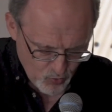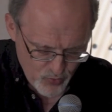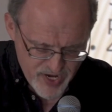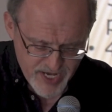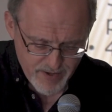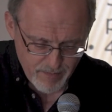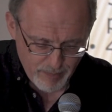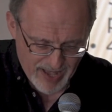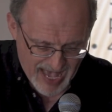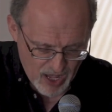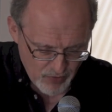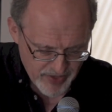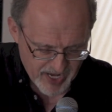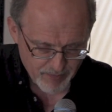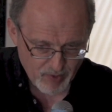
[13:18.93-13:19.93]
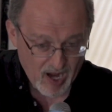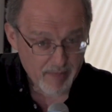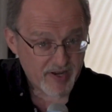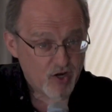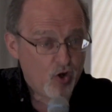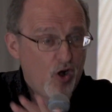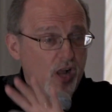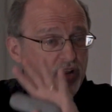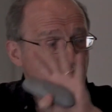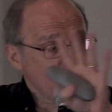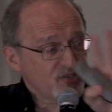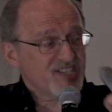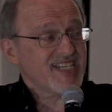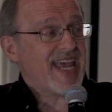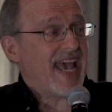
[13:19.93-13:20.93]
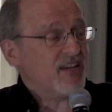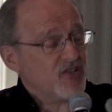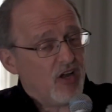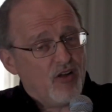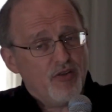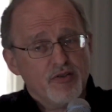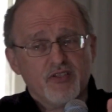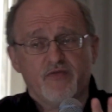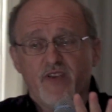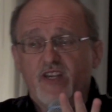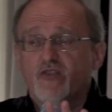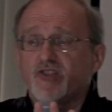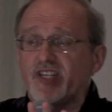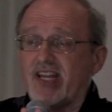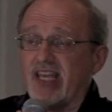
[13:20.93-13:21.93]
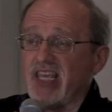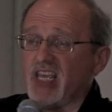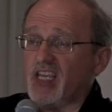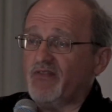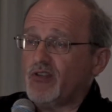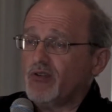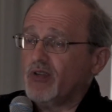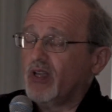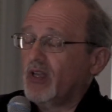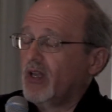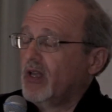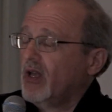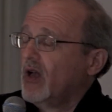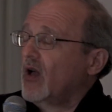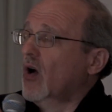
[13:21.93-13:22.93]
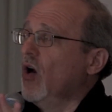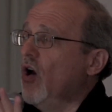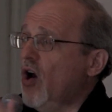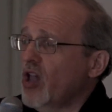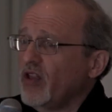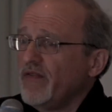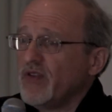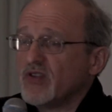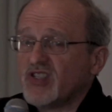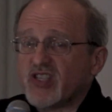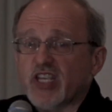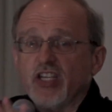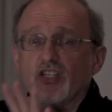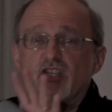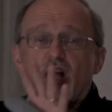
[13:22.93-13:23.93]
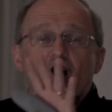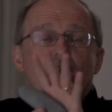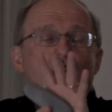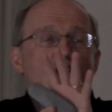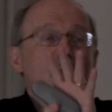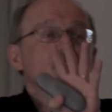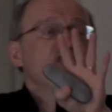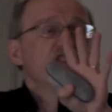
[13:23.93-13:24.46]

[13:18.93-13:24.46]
we compound that problem. And all of those stats, all those figures that I gave you, all of those things are